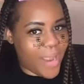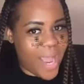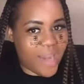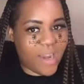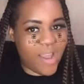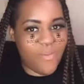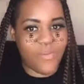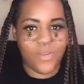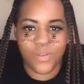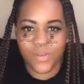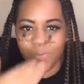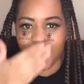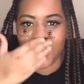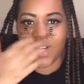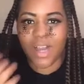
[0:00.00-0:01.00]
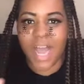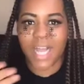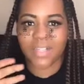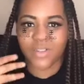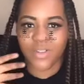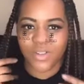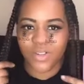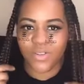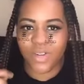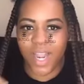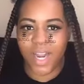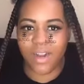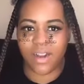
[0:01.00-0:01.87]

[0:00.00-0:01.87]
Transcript: I love you. Love I told you, too.